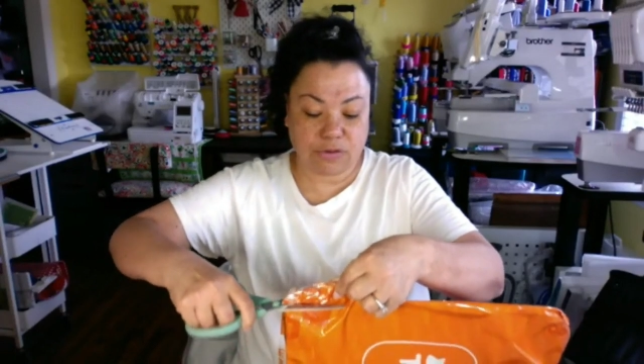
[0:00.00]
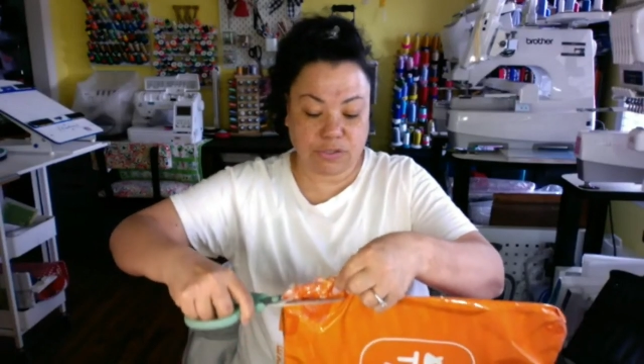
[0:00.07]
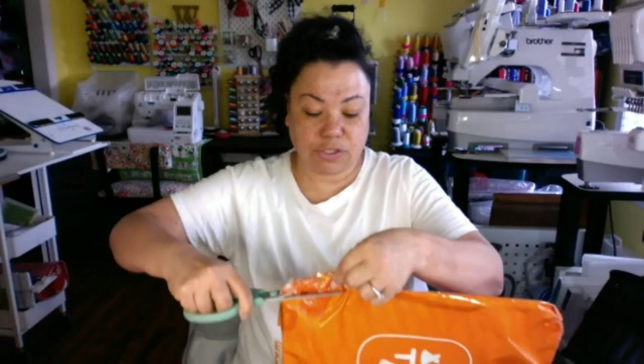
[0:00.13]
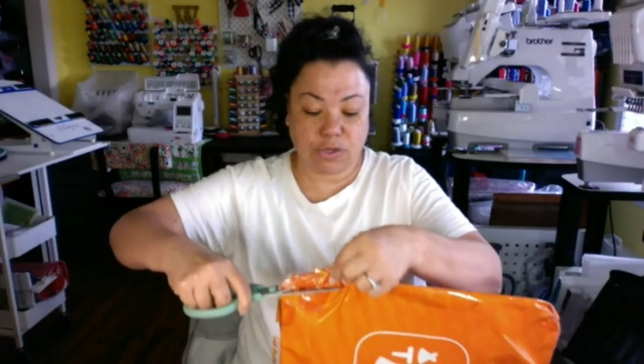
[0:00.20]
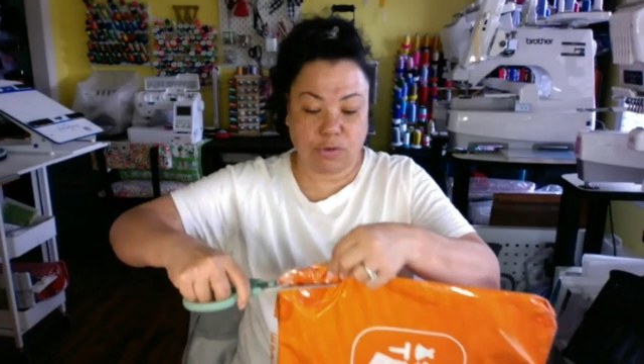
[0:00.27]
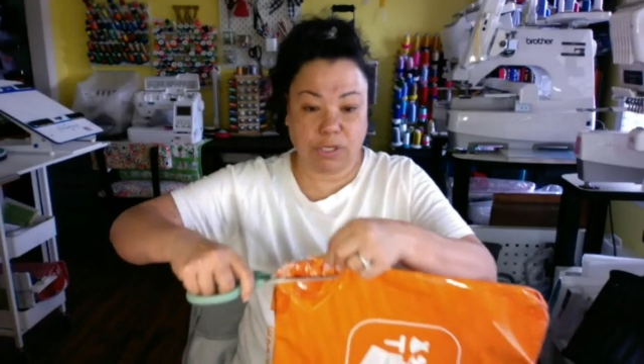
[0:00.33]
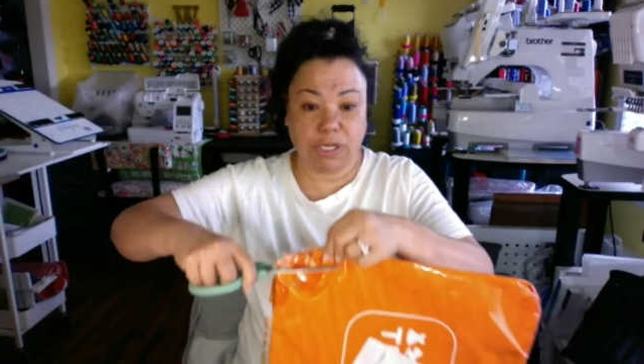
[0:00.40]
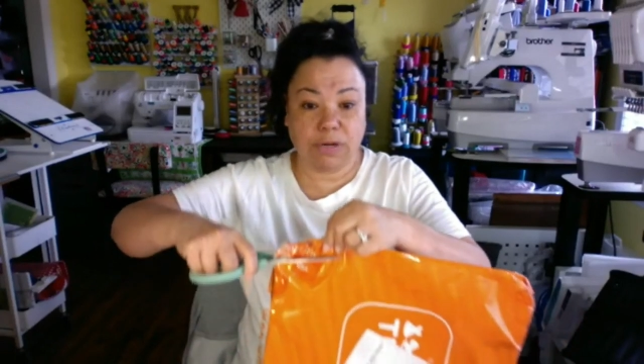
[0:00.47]

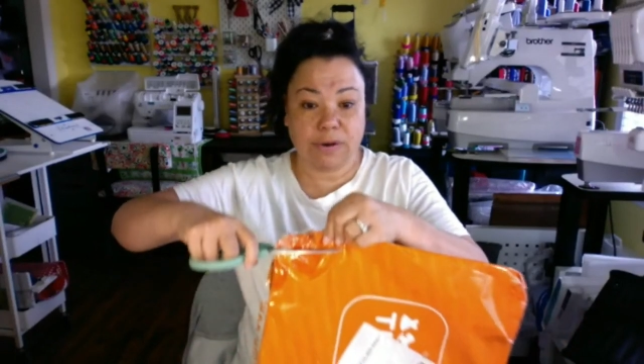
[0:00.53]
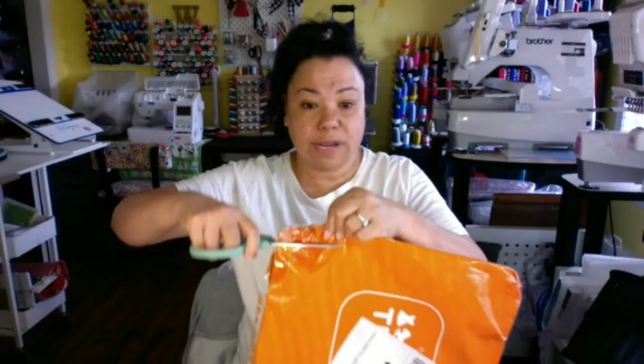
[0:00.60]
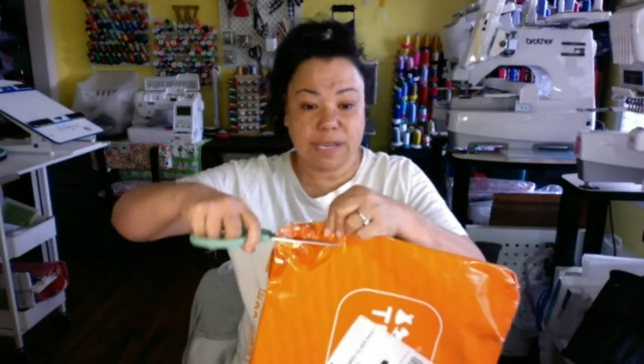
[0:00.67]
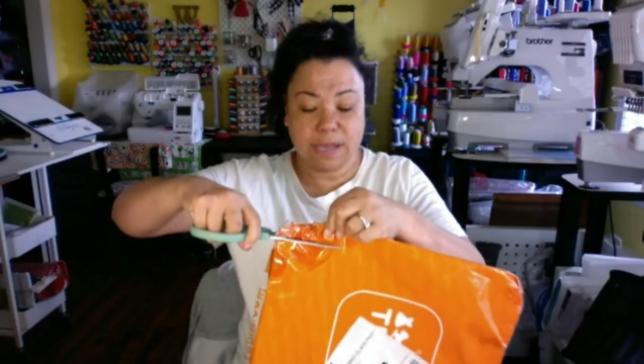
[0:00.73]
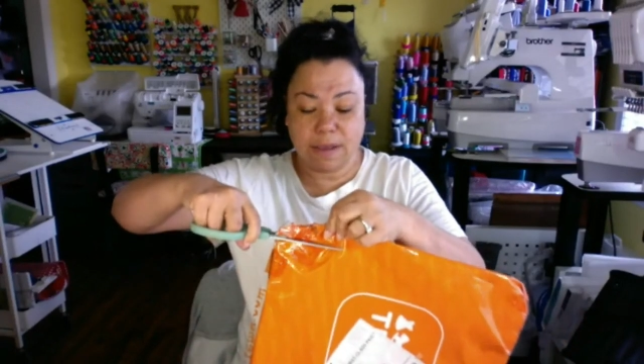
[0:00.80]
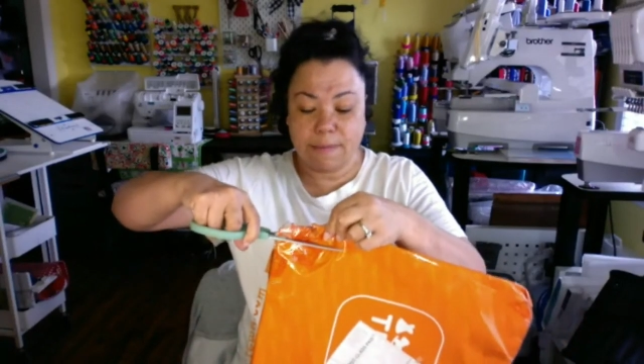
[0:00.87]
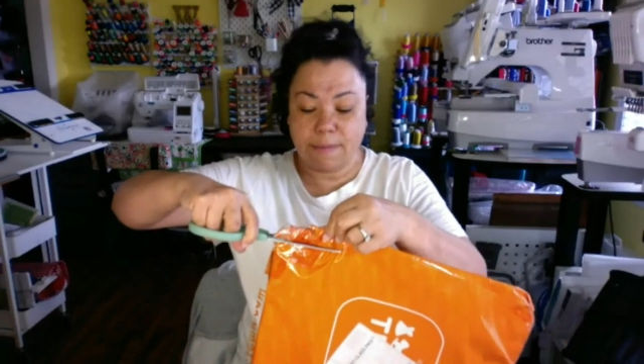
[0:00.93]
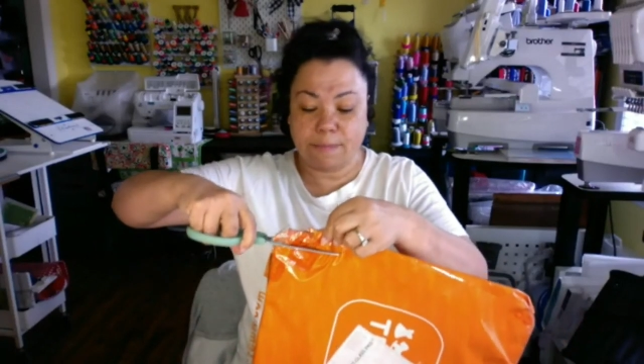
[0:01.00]
So here I
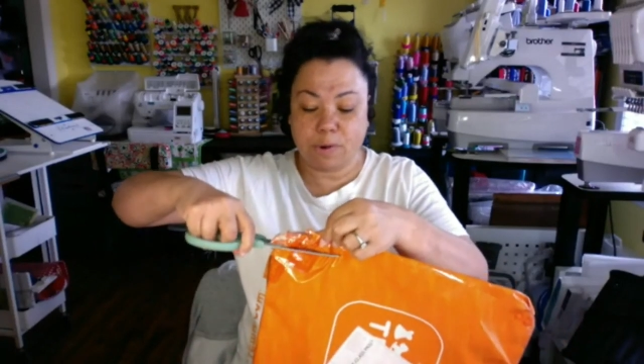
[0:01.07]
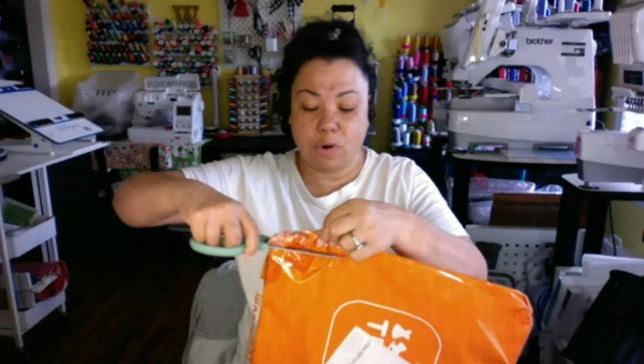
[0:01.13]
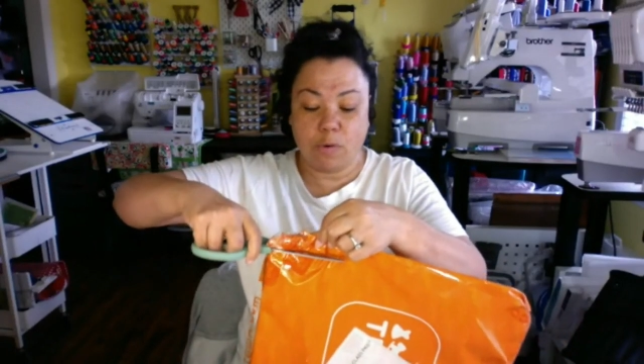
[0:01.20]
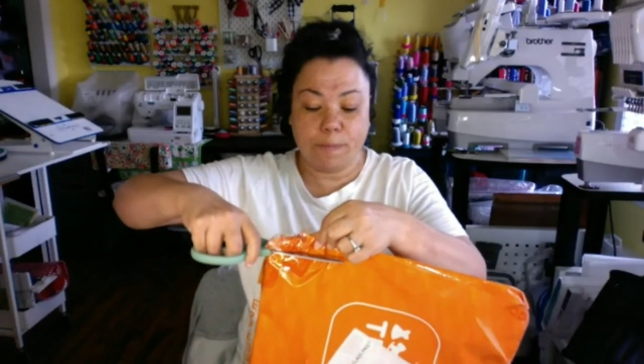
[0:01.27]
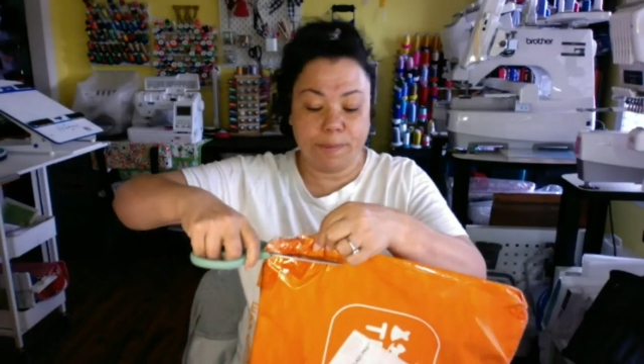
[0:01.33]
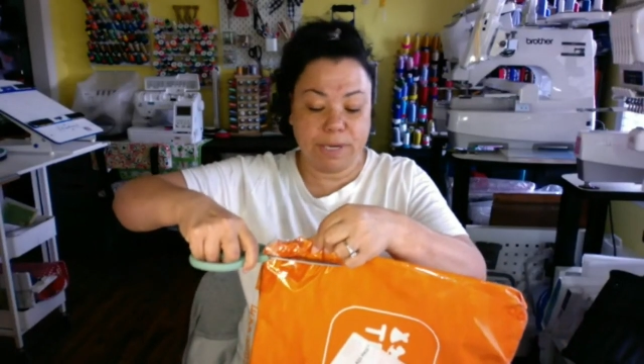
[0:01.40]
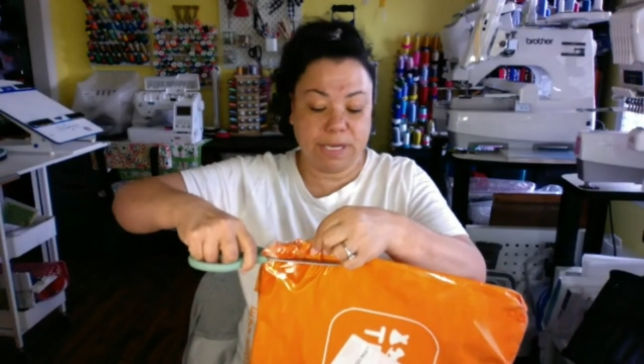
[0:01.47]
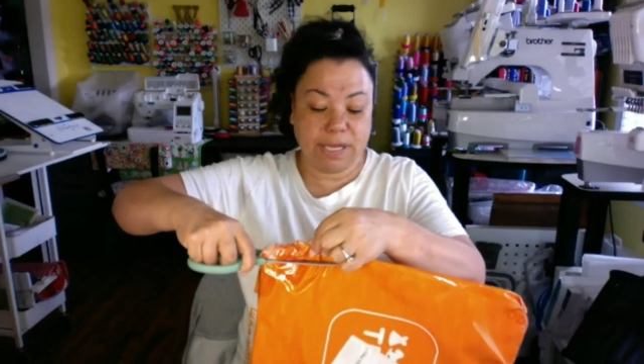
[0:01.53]
am, I'm
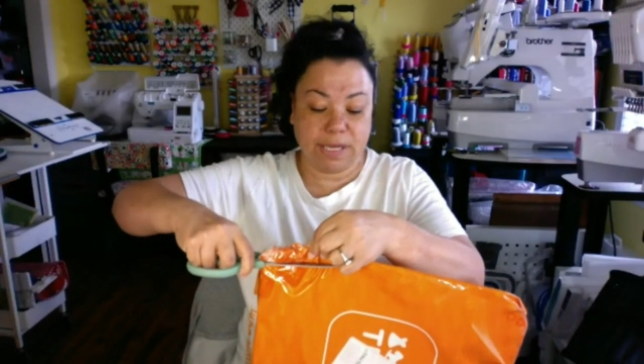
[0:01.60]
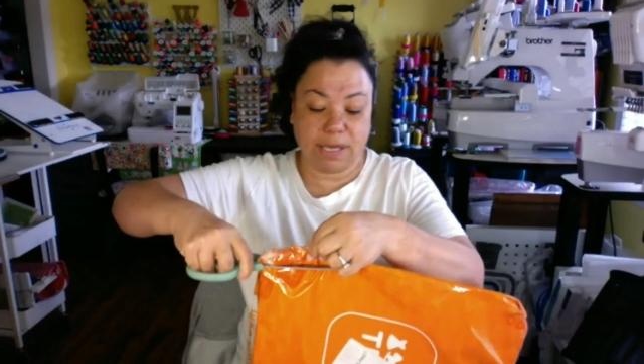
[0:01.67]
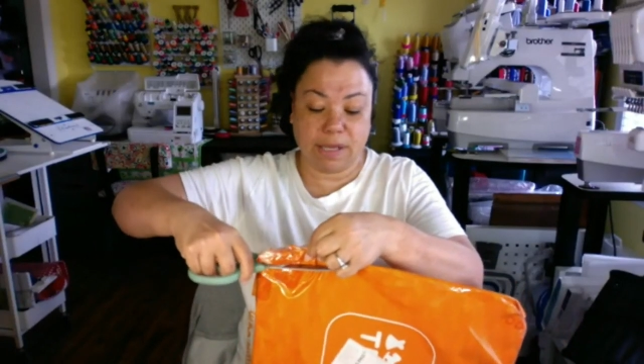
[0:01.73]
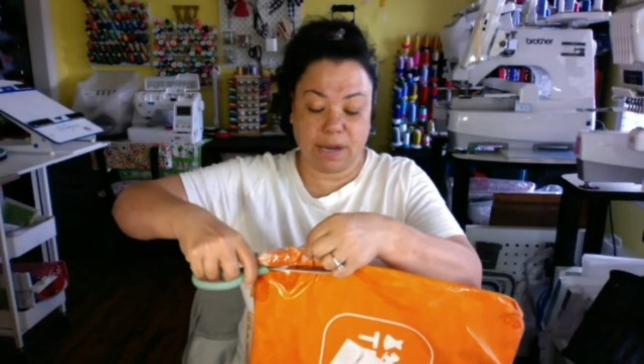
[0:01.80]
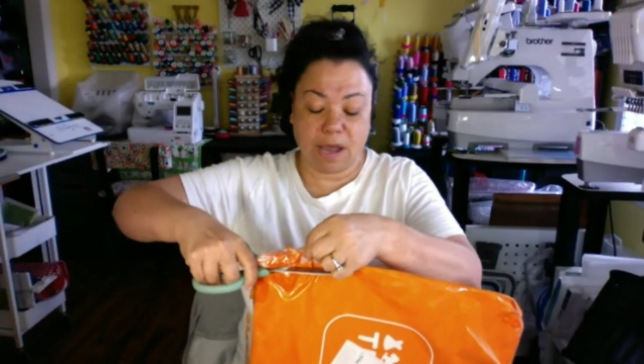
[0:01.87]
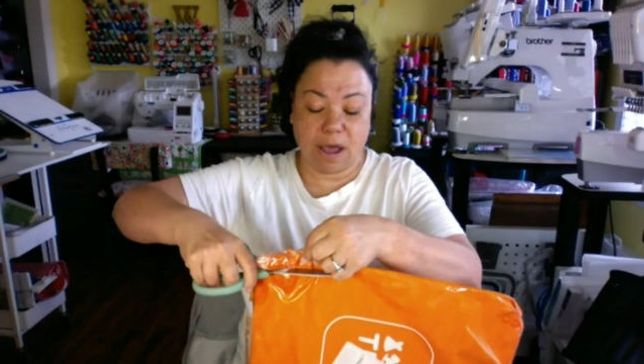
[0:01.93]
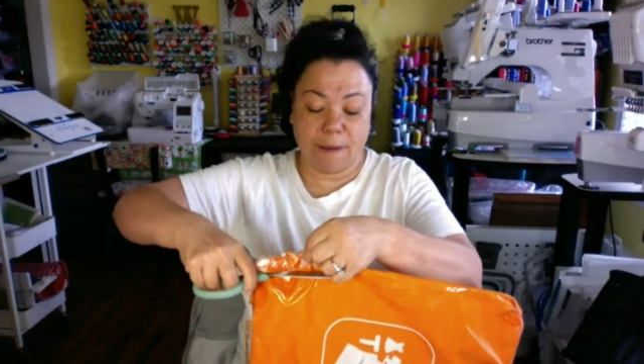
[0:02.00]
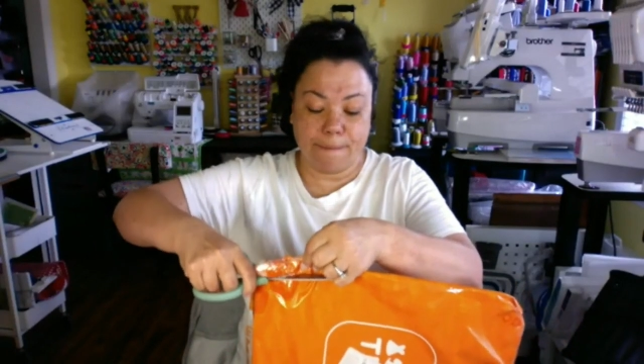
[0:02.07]
opening it
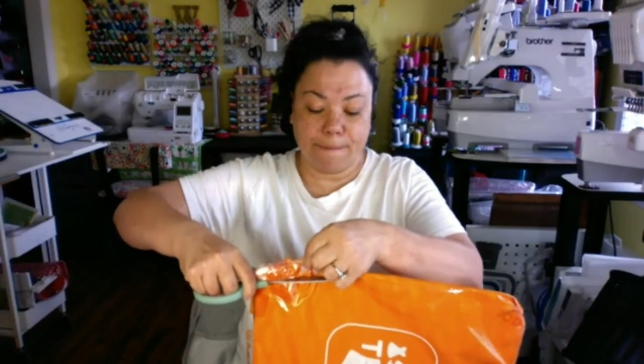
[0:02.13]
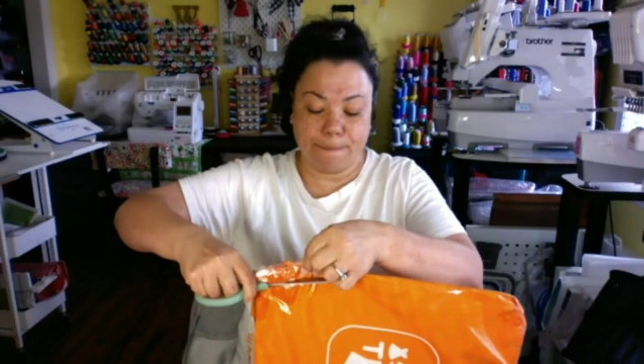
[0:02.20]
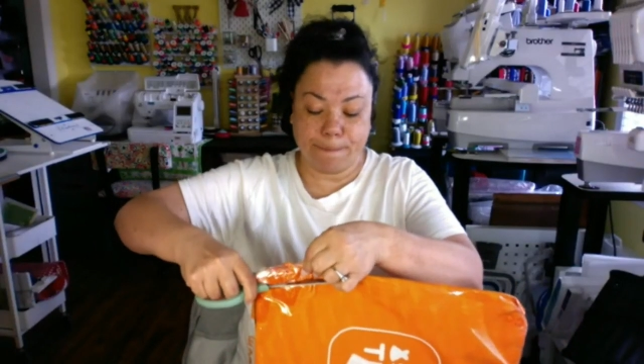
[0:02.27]
up,